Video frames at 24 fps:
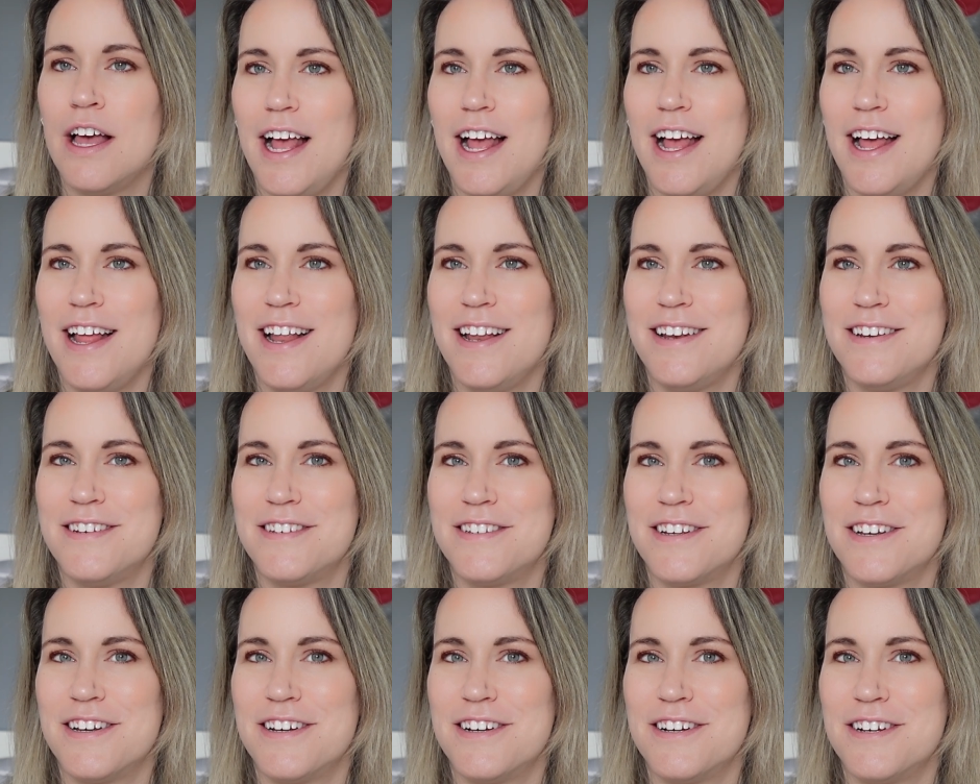
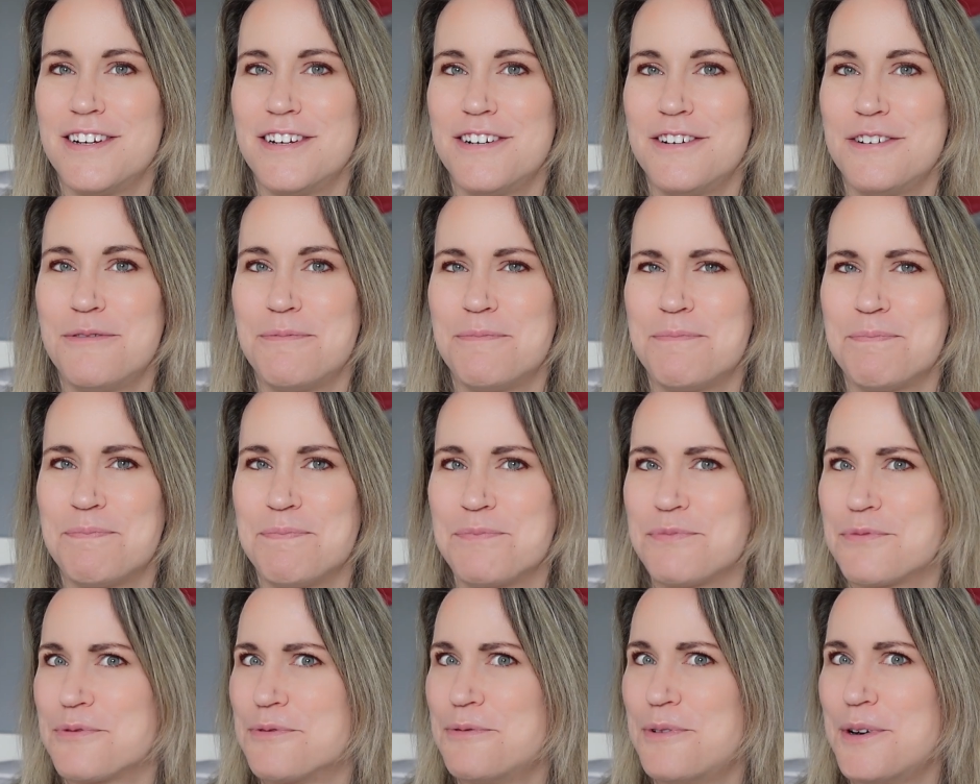And
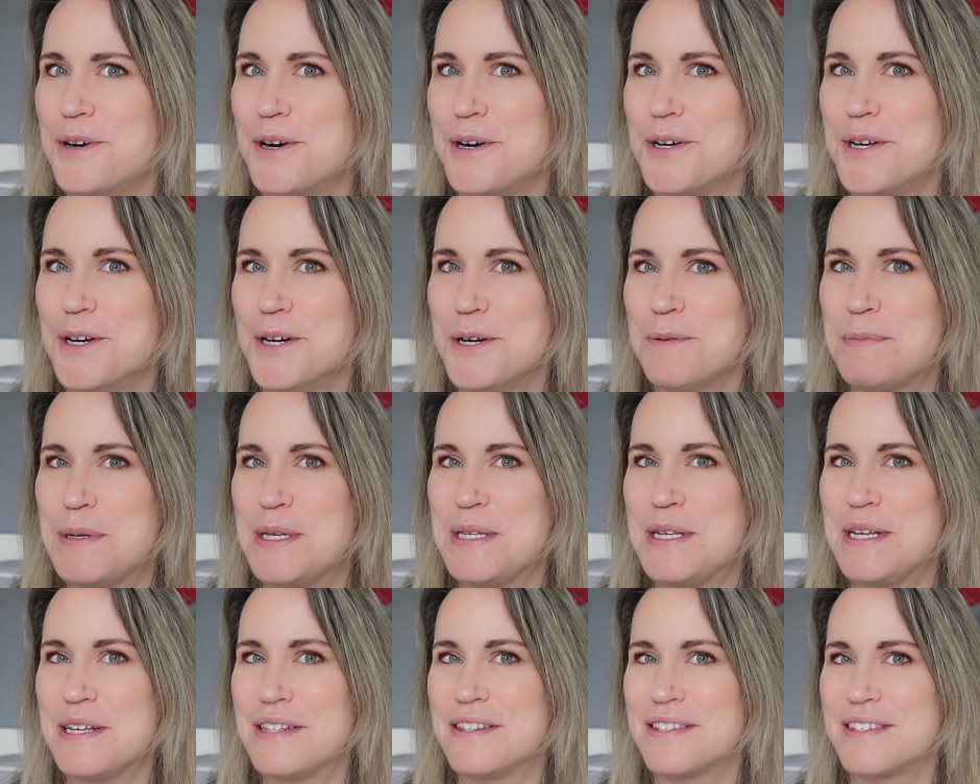what are your
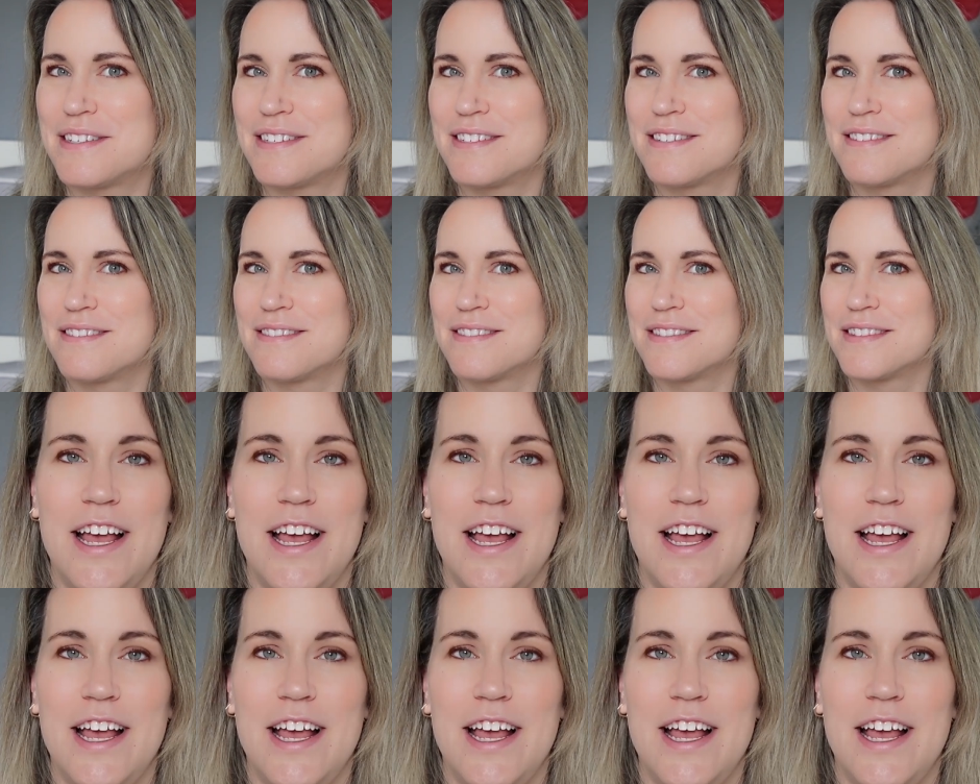opinions?